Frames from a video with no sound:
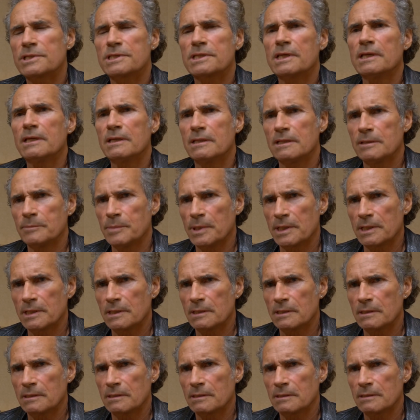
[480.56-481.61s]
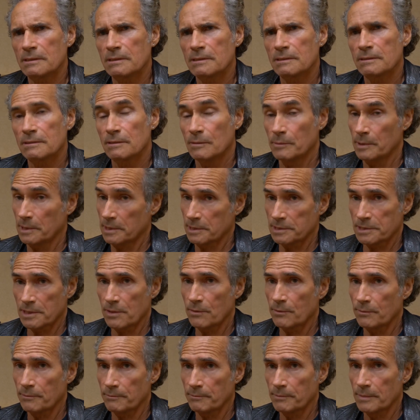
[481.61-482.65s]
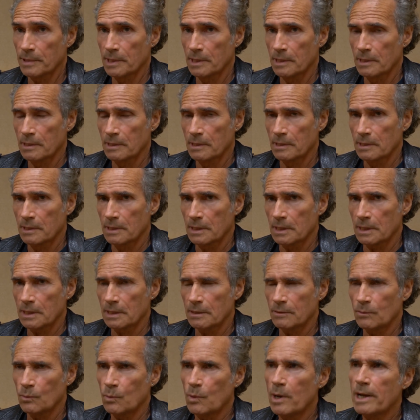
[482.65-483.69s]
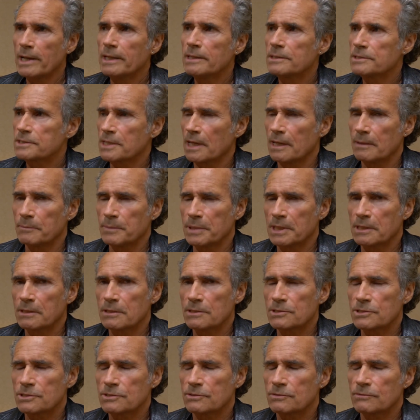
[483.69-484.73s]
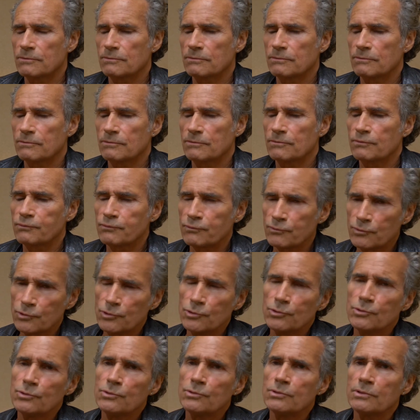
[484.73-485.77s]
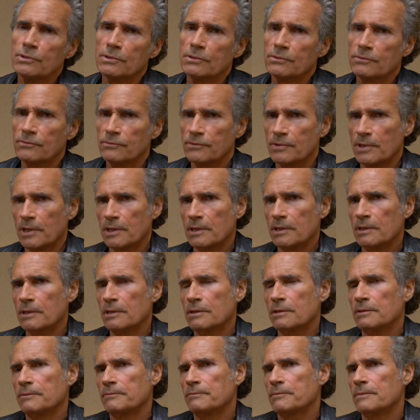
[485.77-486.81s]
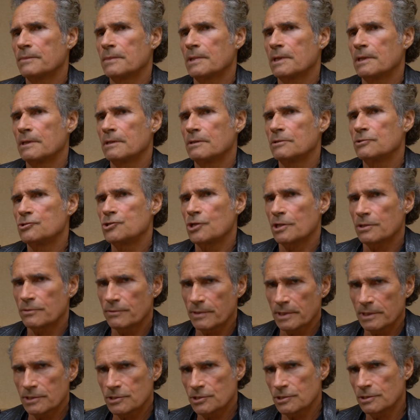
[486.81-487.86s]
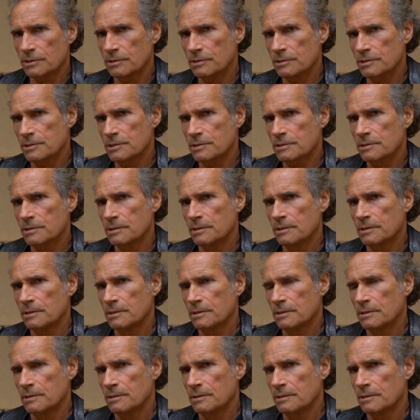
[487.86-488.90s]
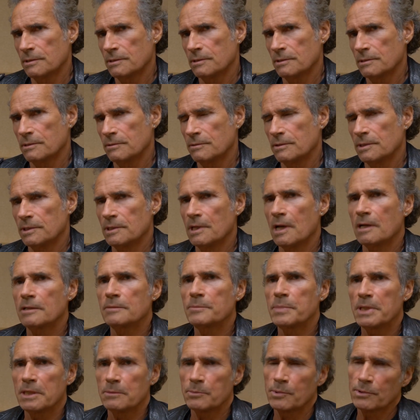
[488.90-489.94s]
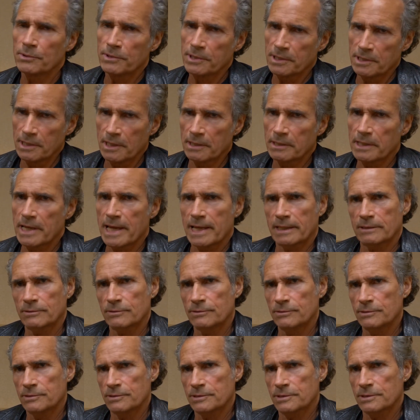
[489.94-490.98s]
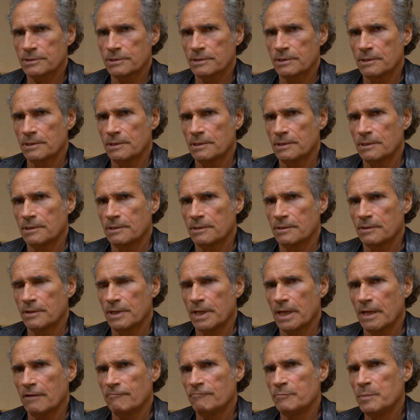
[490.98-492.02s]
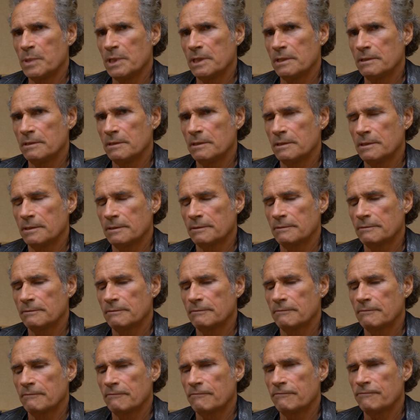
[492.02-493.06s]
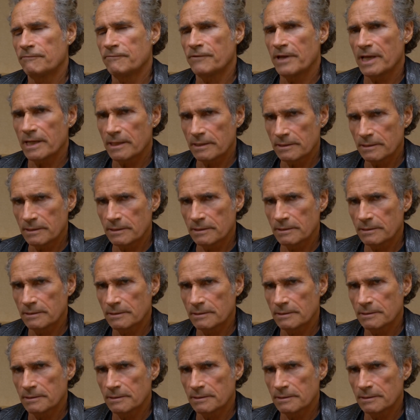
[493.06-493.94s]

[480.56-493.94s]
see anybody. Nobody's home. Why is that? Because through the generations, the young people, the young actors, have been fed